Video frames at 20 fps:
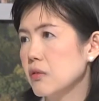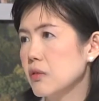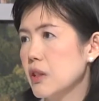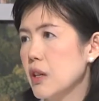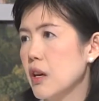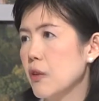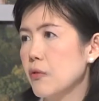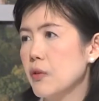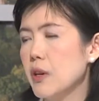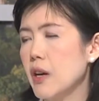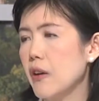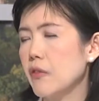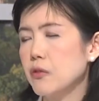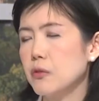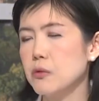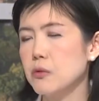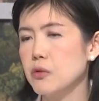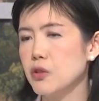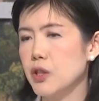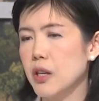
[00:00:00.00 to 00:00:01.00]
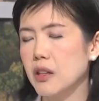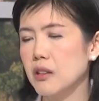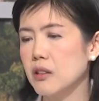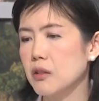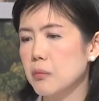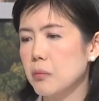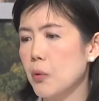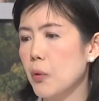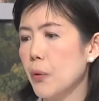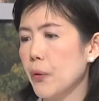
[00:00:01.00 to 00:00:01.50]
Yeah, we have to check
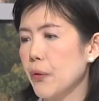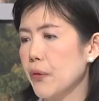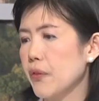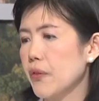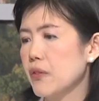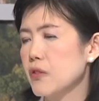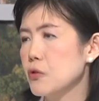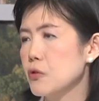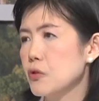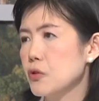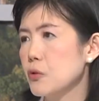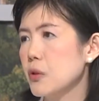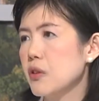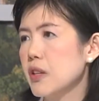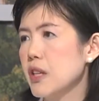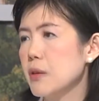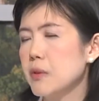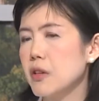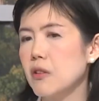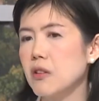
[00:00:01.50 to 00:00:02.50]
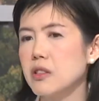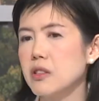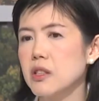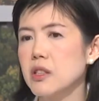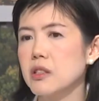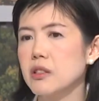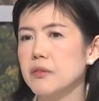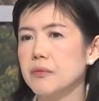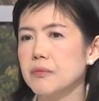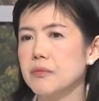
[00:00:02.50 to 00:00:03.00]
both usually because
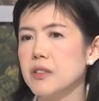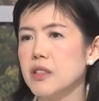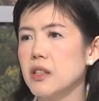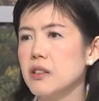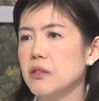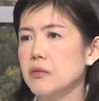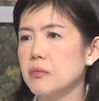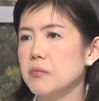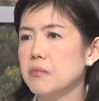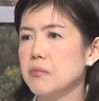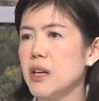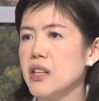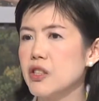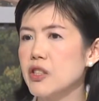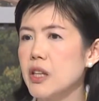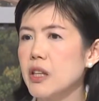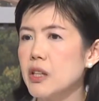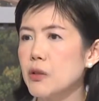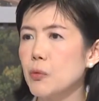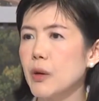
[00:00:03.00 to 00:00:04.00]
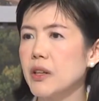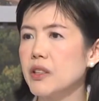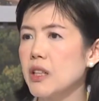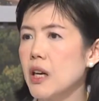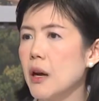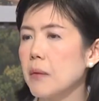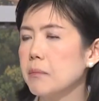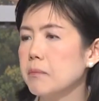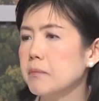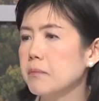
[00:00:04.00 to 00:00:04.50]
it's just blood check in one
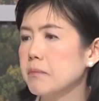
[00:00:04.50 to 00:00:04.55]
time.